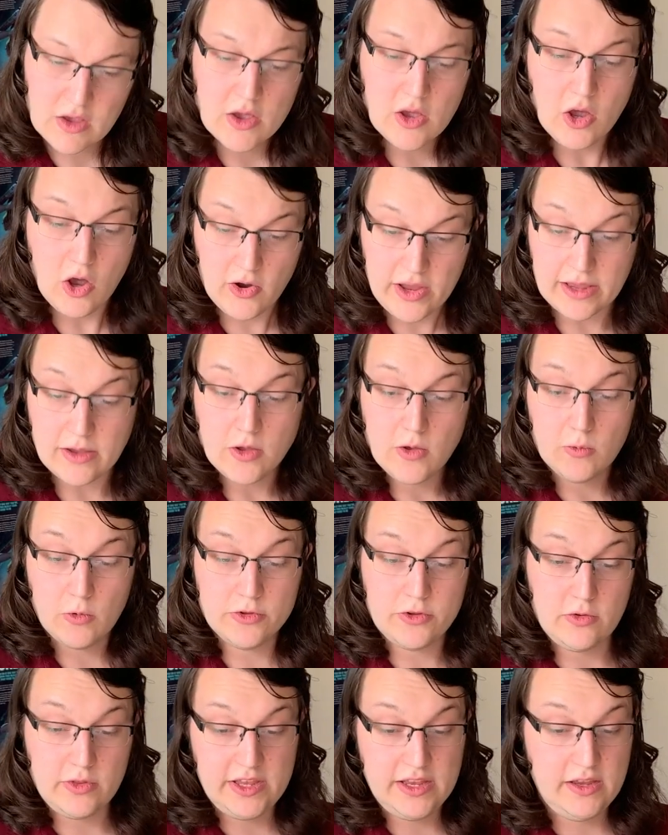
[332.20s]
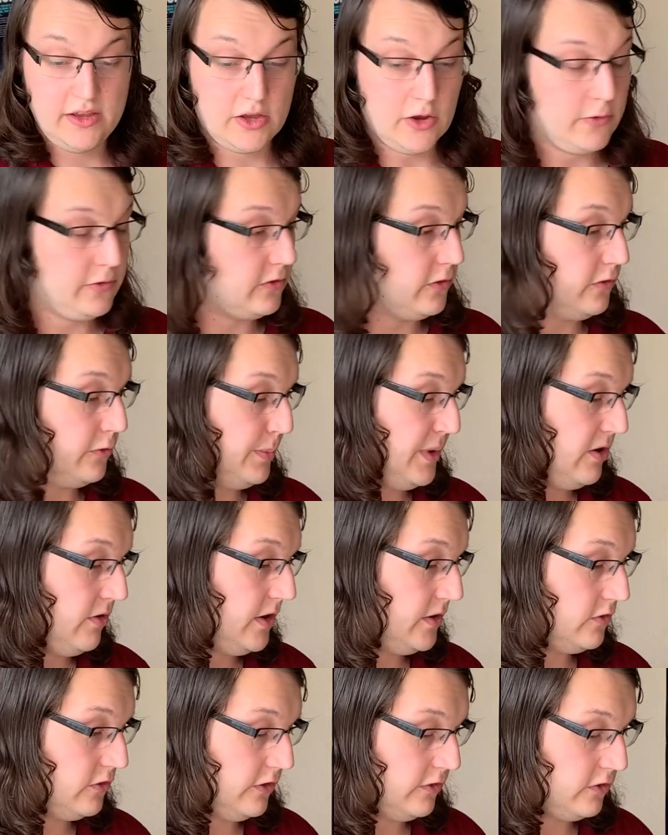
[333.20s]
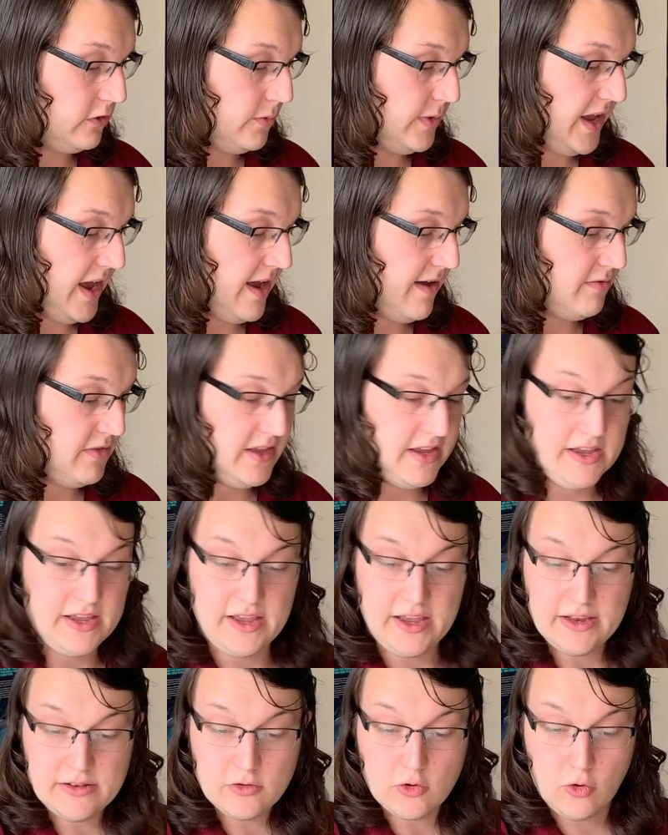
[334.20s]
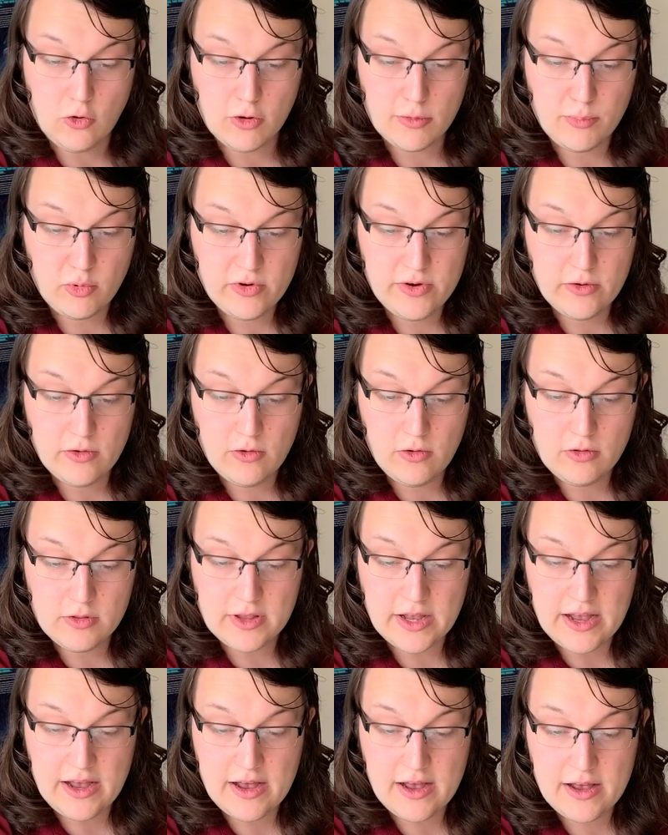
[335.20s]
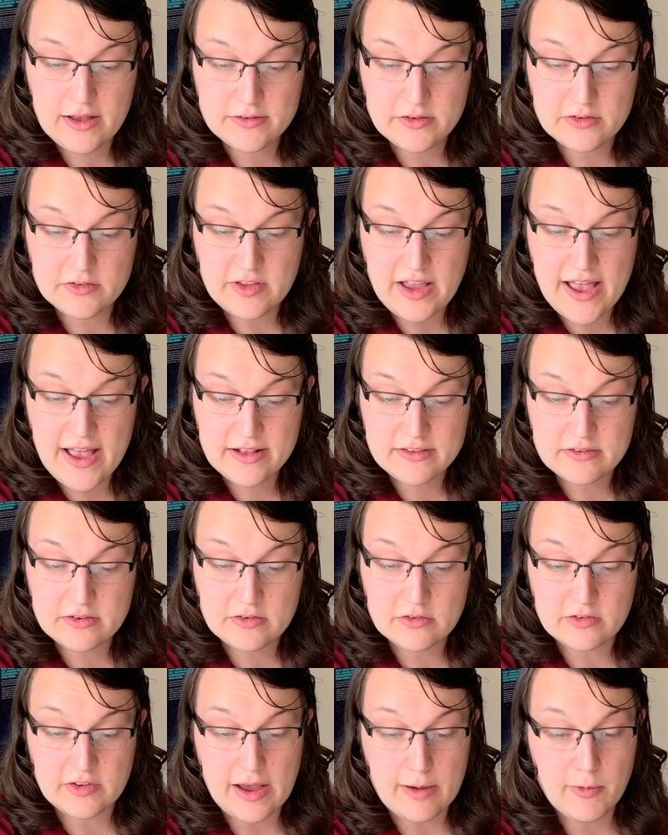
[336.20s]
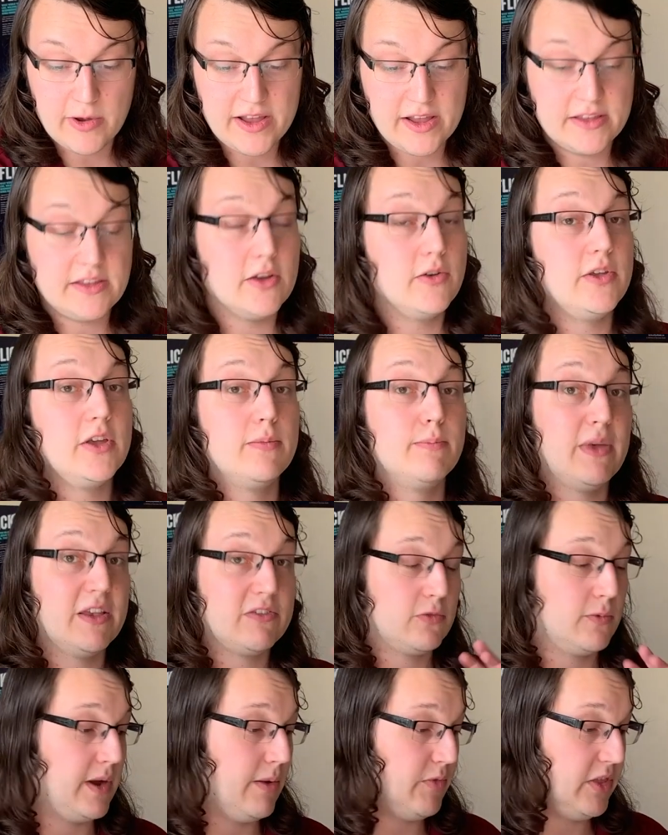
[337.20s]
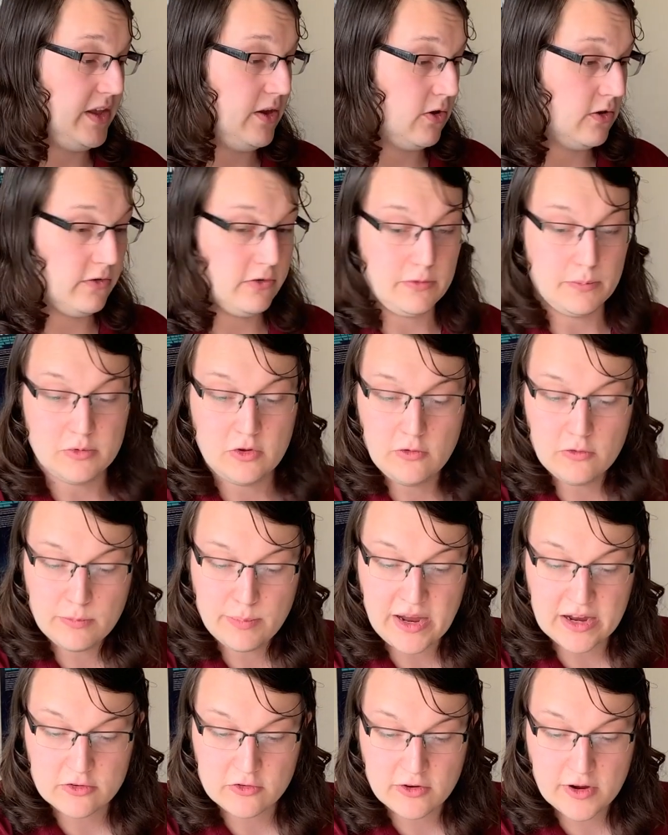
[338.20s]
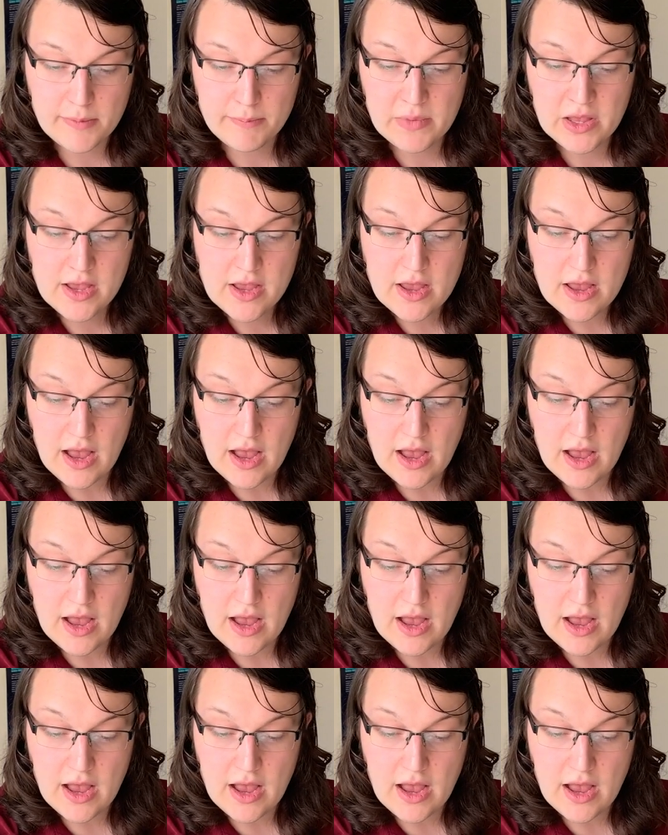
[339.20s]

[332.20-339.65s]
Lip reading: Okay, we'll do the Ghost or Spirit just so we have the incorporeal stat. So that way, you can mess around with the hurt or subdue spectrum,